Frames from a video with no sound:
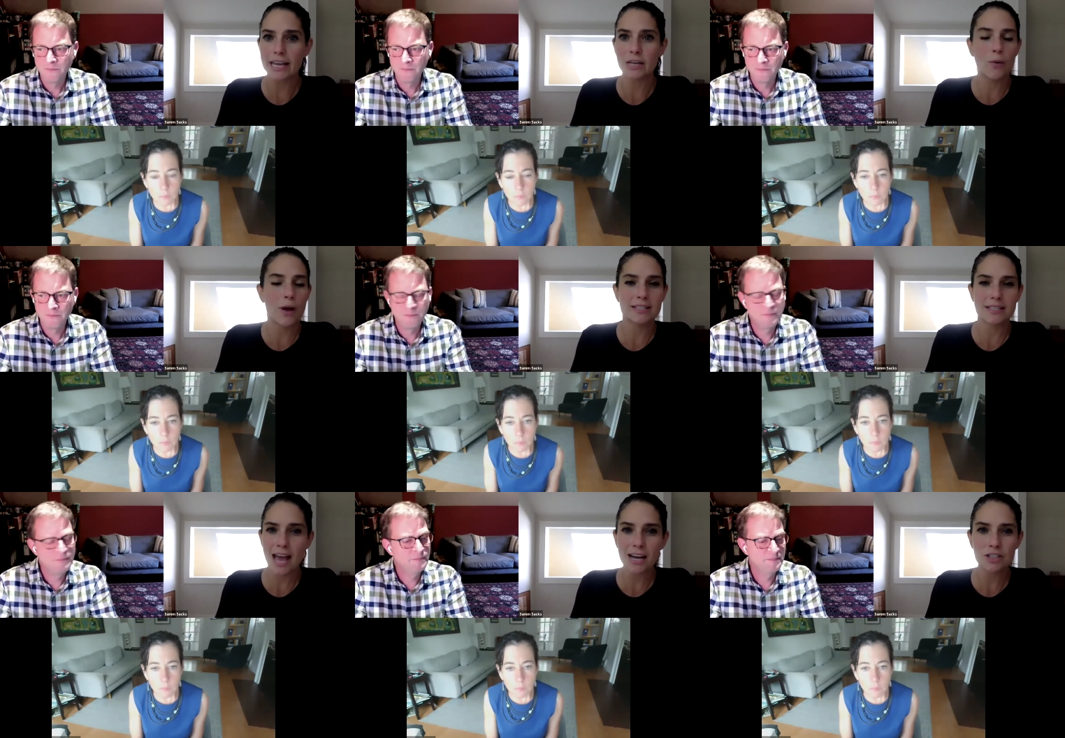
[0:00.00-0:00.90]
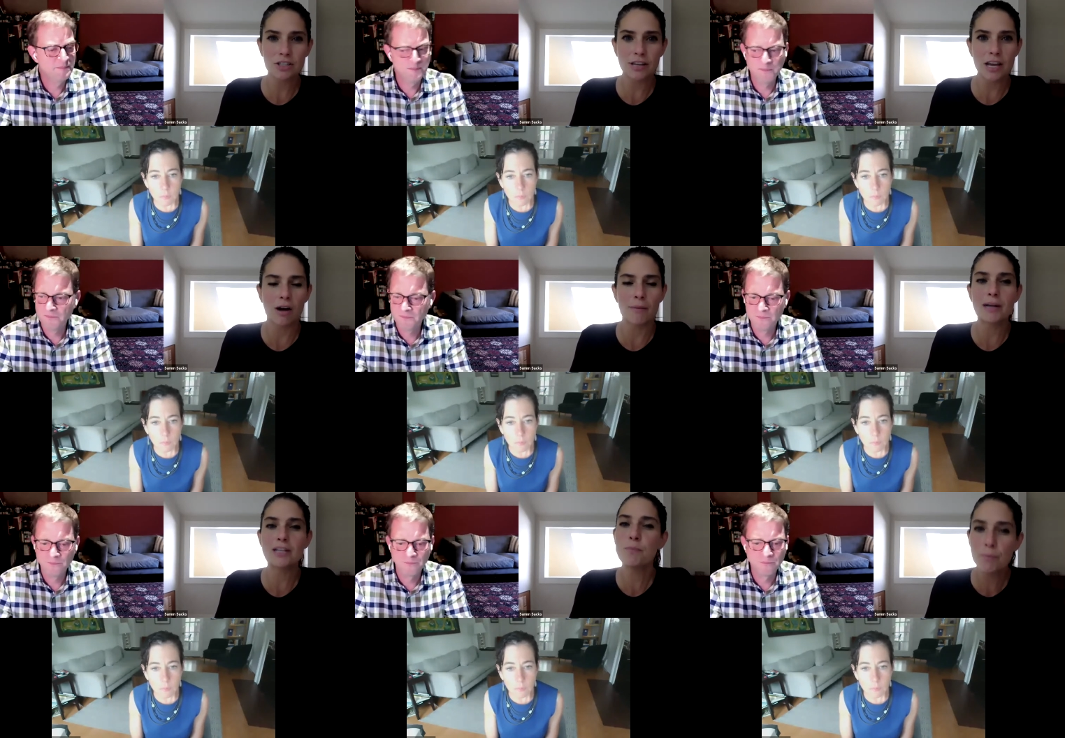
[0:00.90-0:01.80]
Speaker 1: in ways that actually are
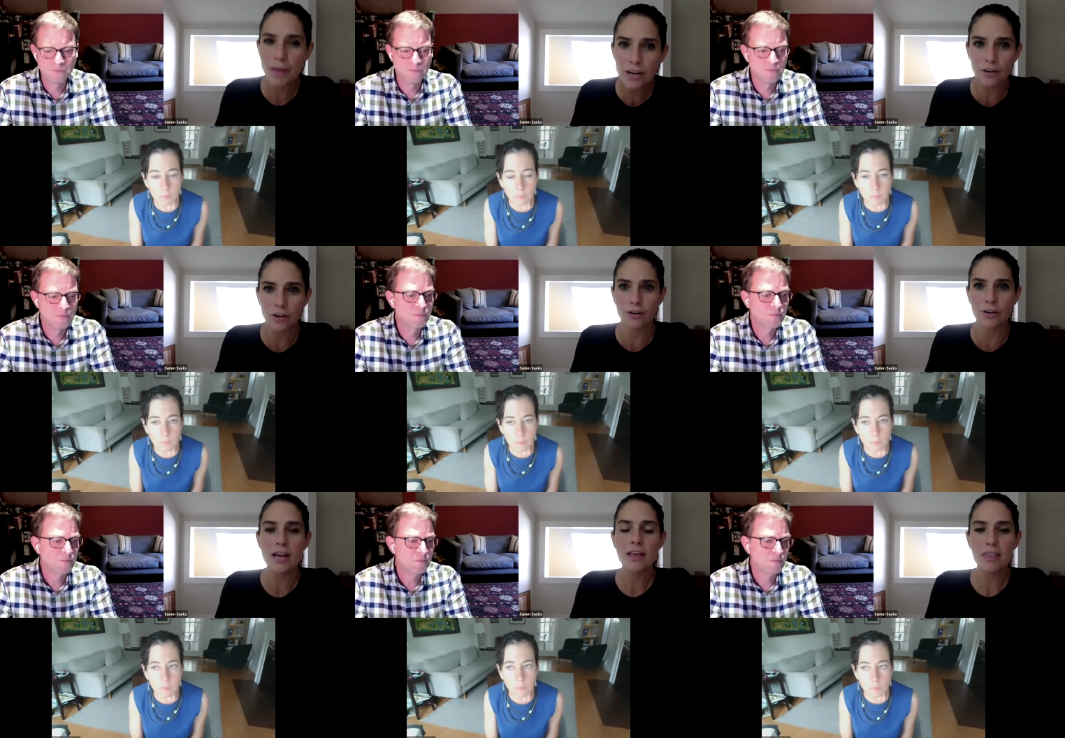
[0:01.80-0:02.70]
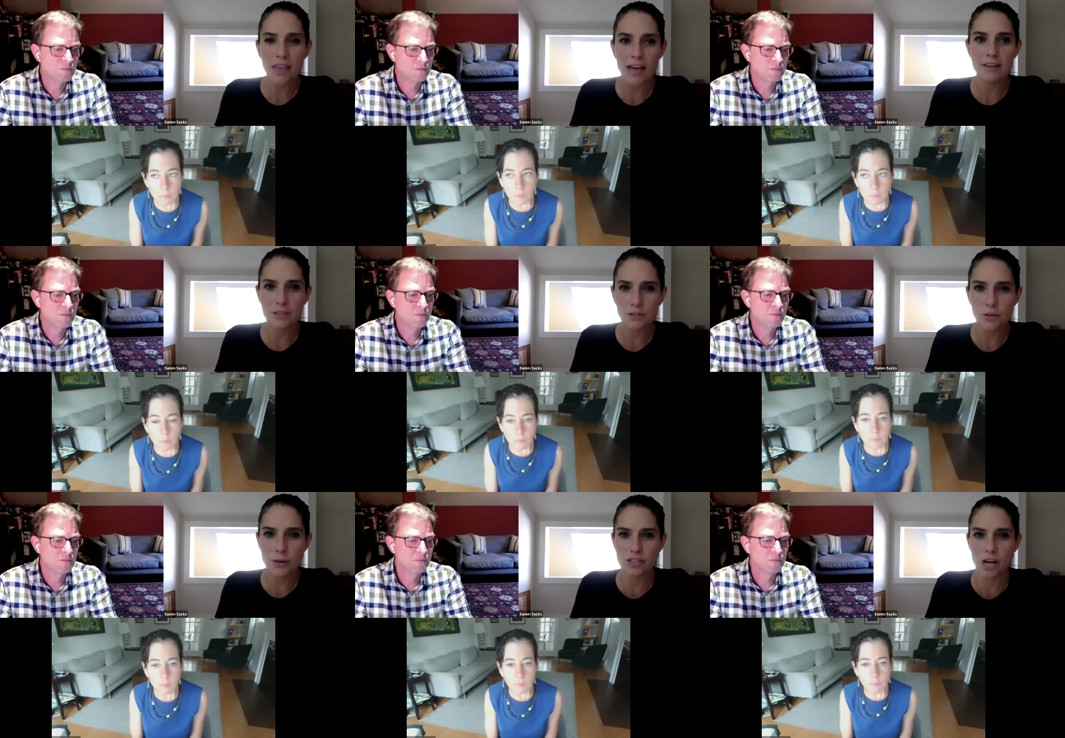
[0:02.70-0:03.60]
much bigger than this
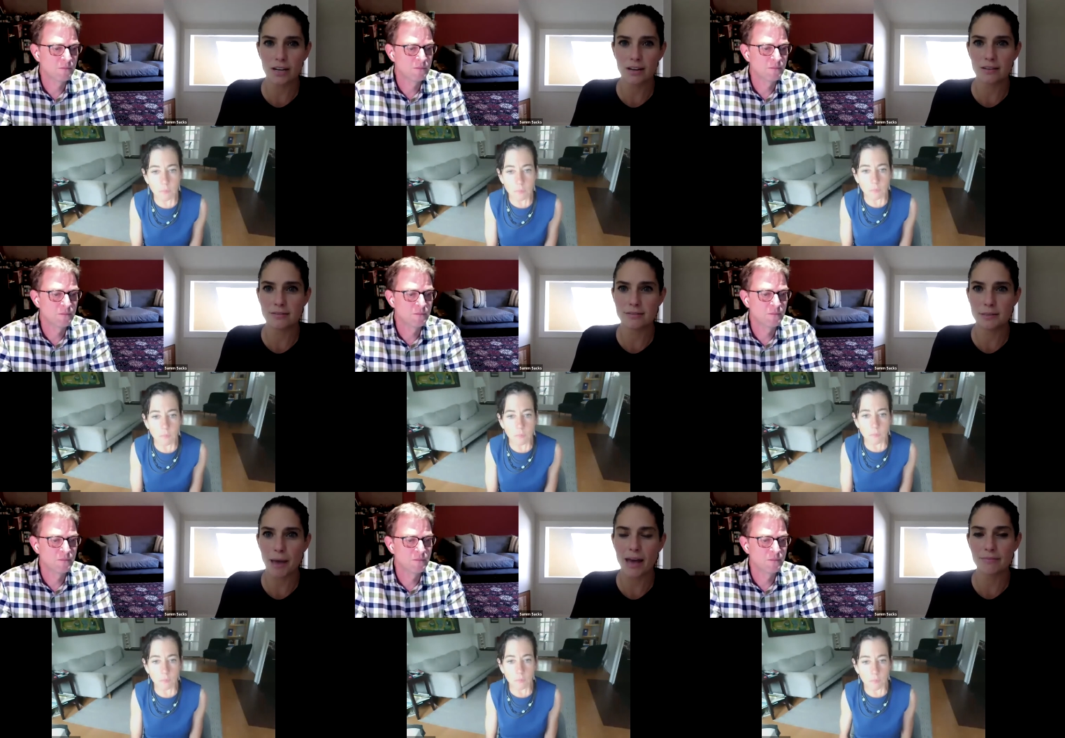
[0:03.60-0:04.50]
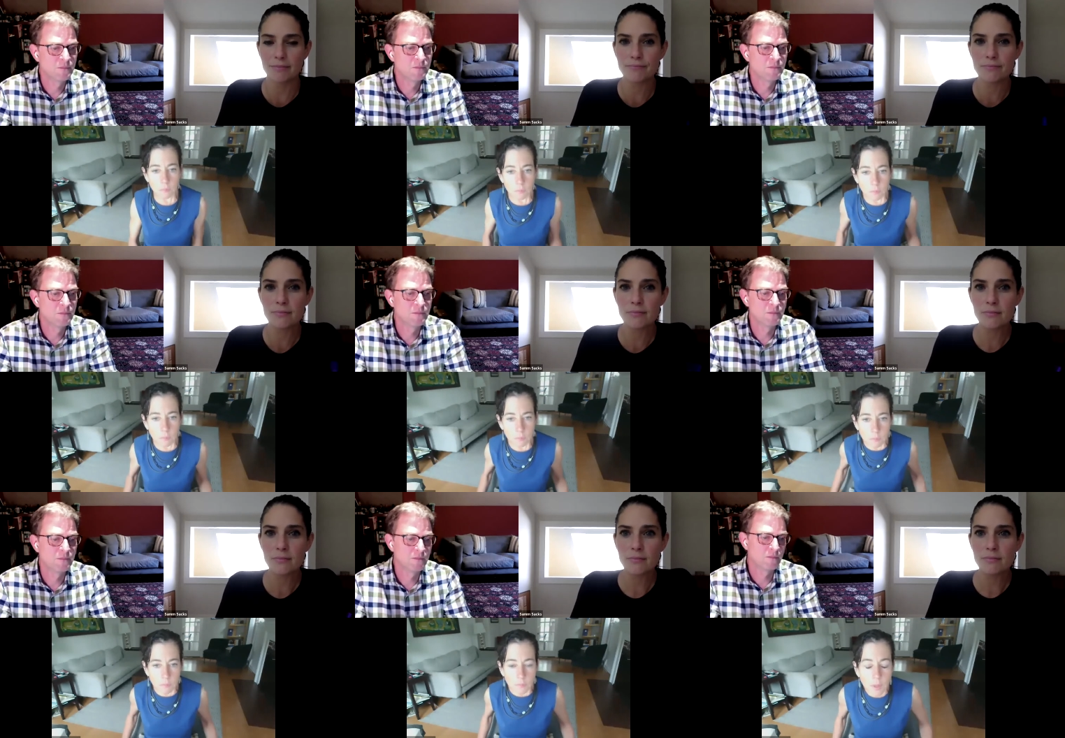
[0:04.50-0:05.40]
US China spat?
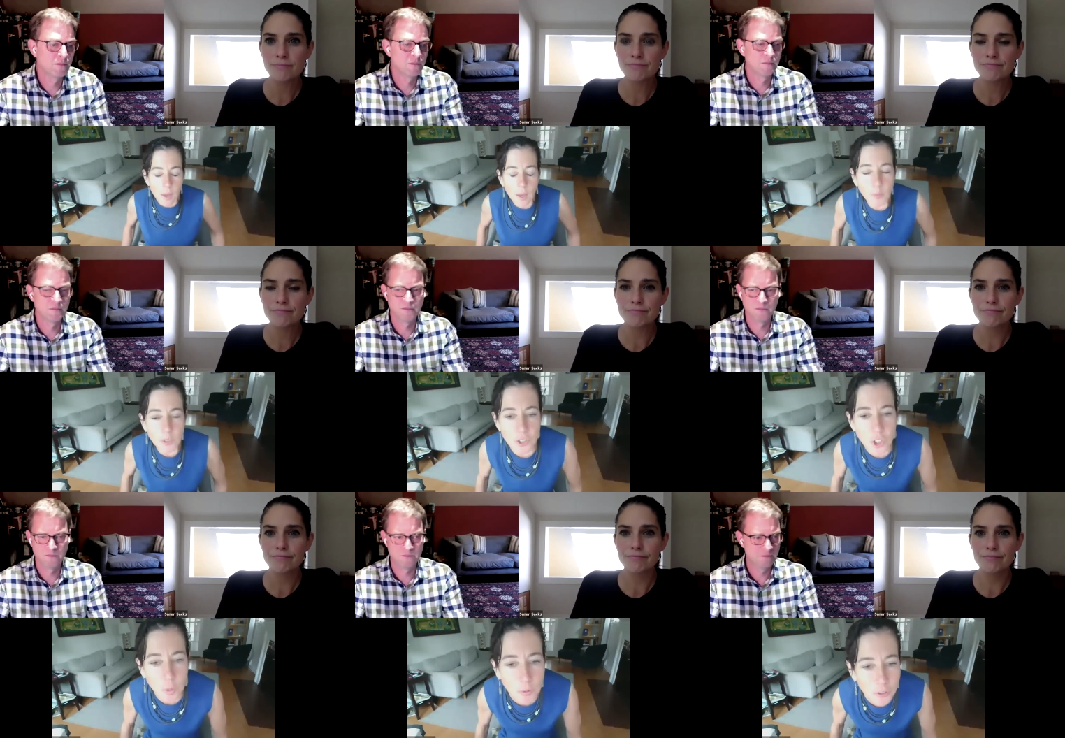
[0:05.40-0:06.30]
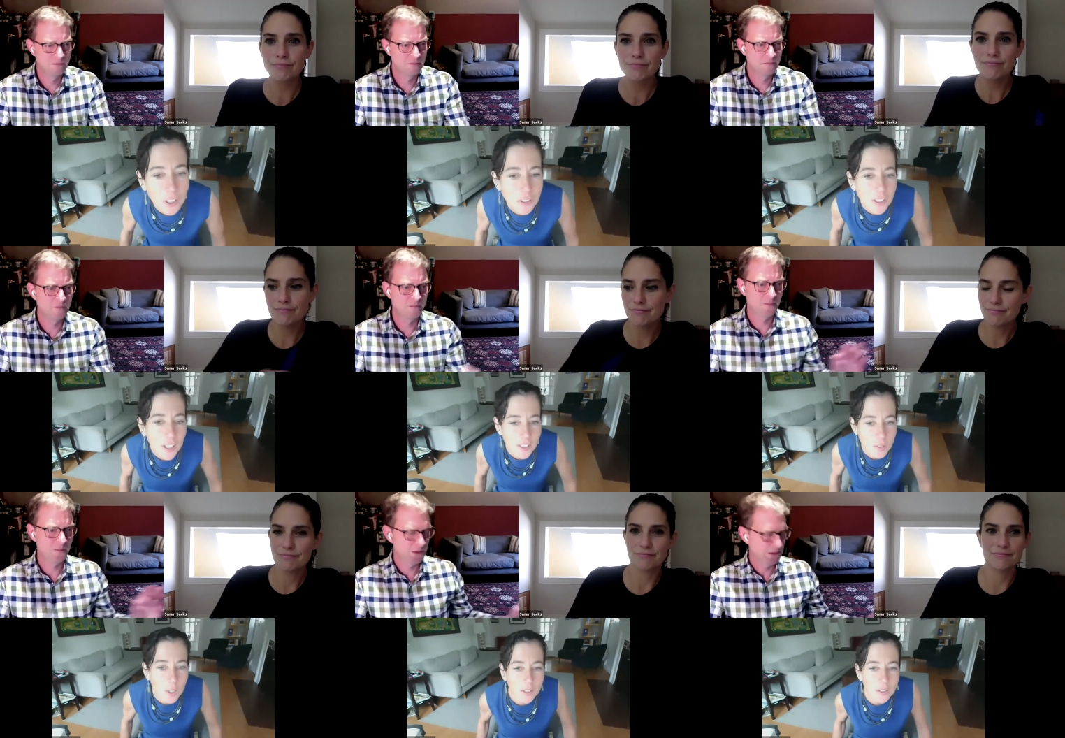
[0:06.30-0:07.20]
Speaker 2: Um, sure. Before I do that, I just
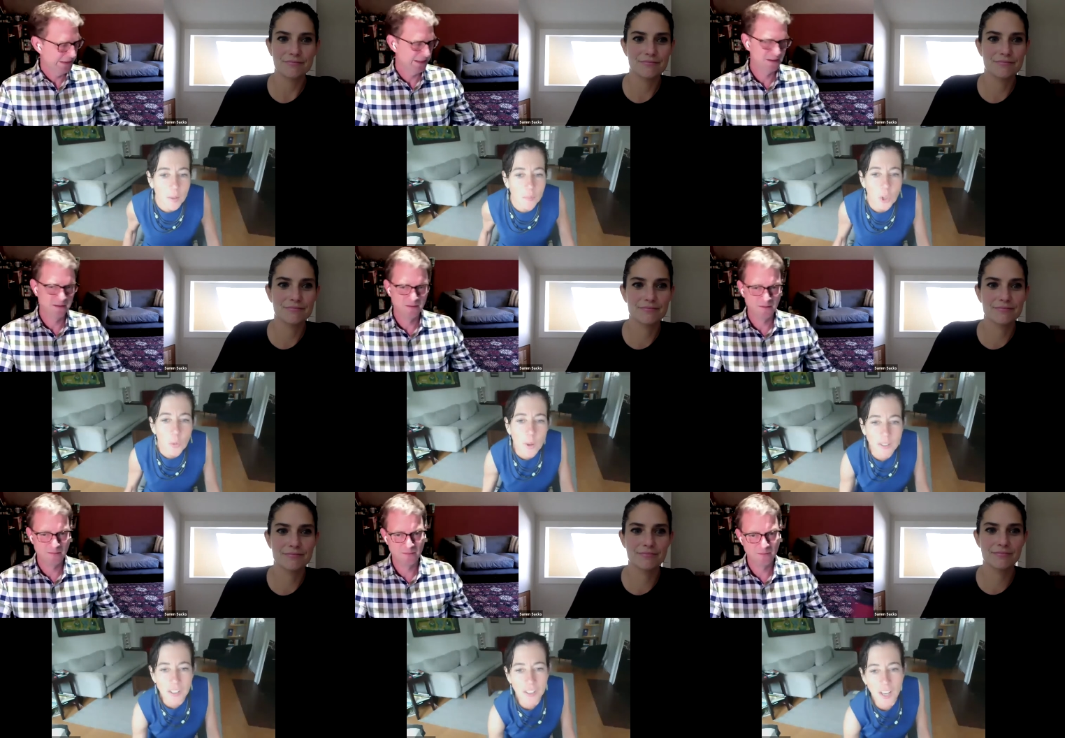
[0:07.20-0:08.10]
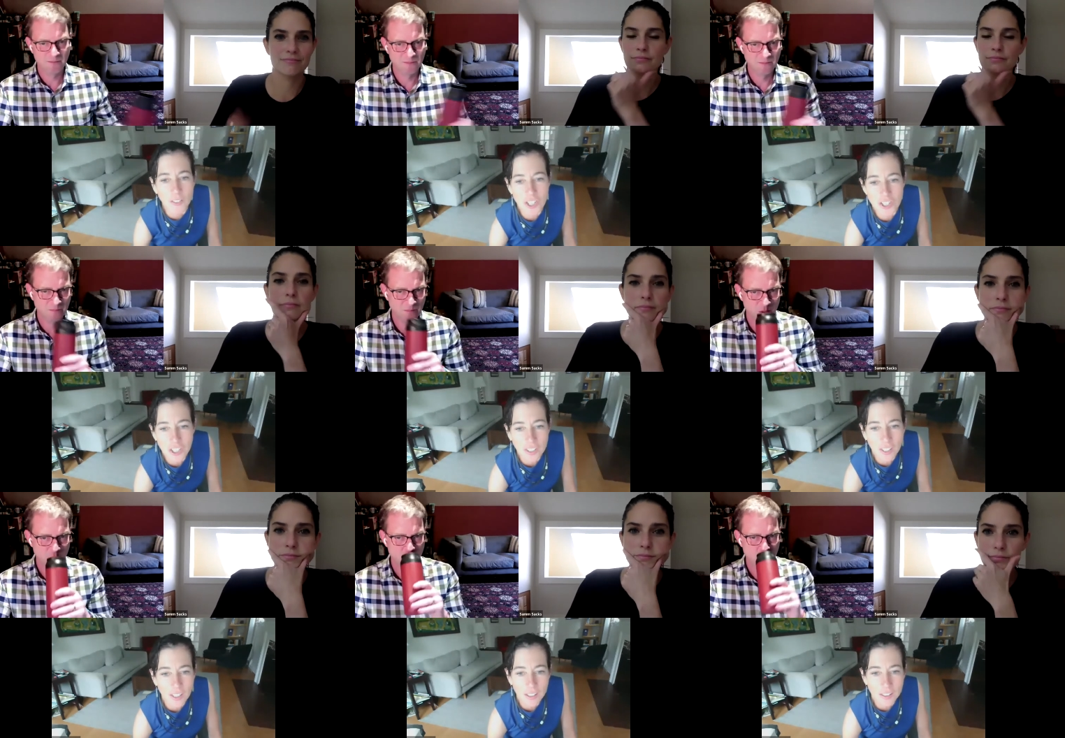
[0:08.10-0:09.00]
want to um, go back to the conversation because I
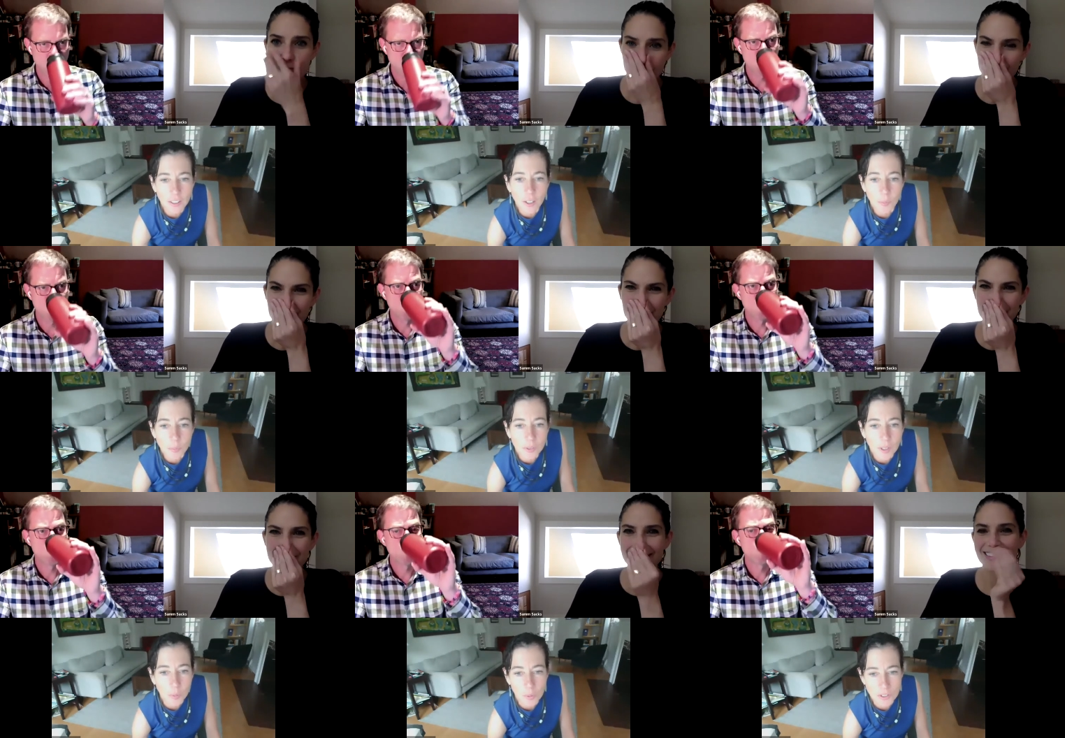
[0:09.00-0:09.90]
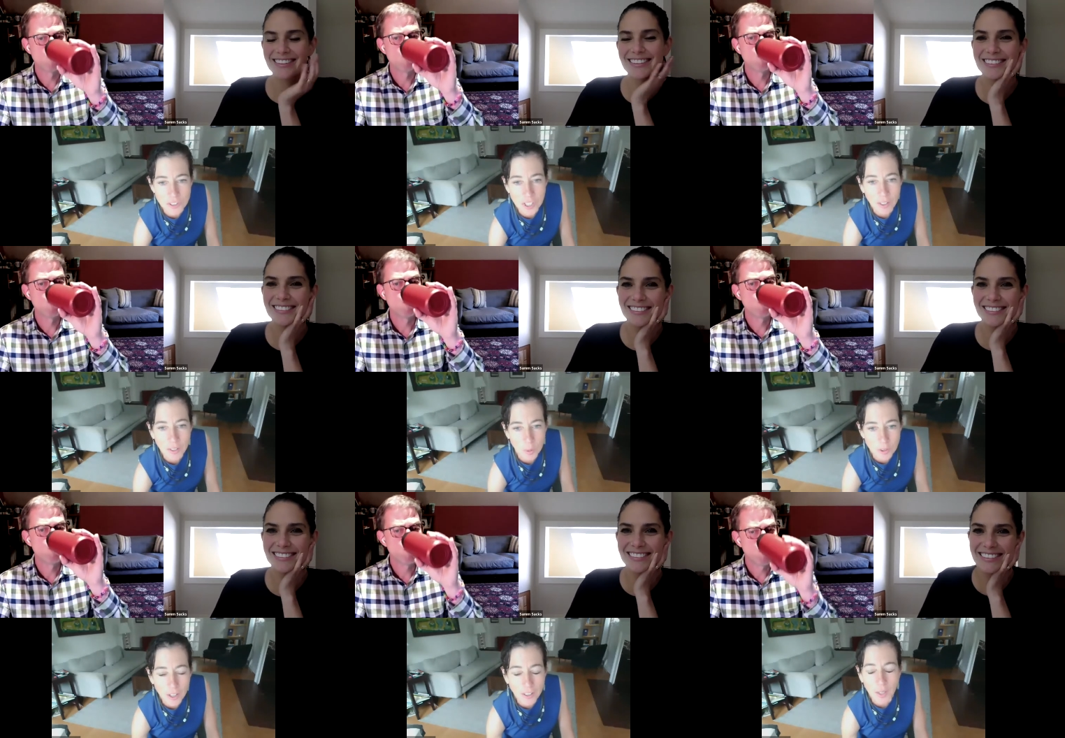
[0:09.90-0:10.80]
got, um, I, I received, as we were
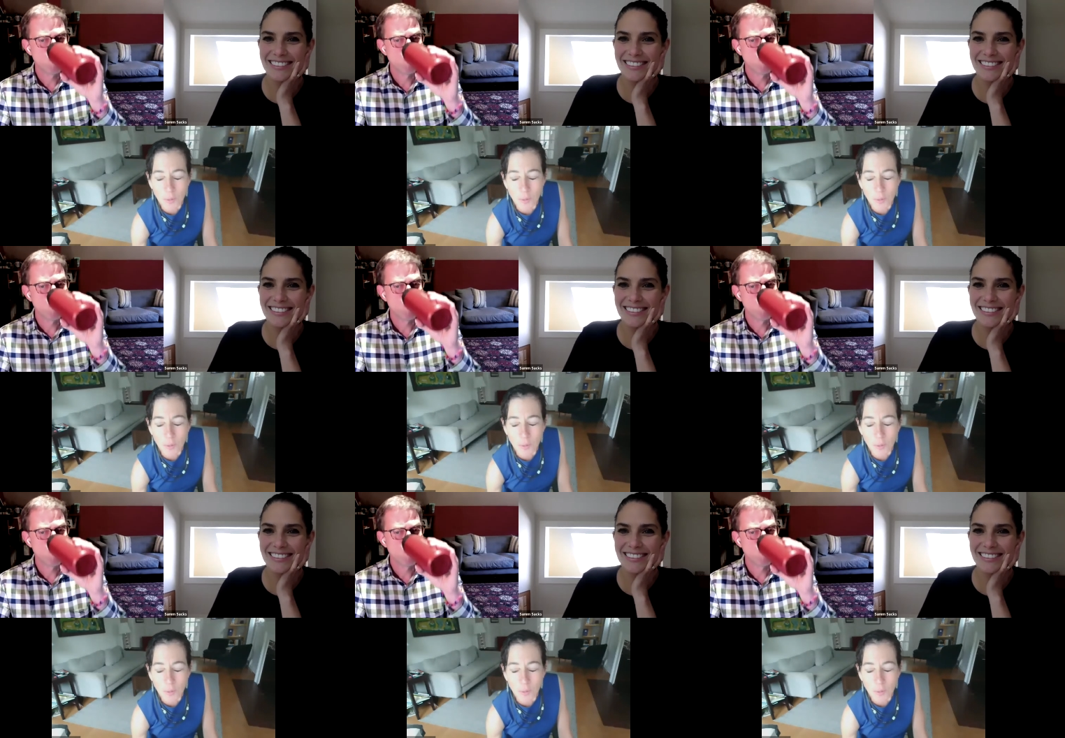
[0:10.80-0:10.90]
talking, I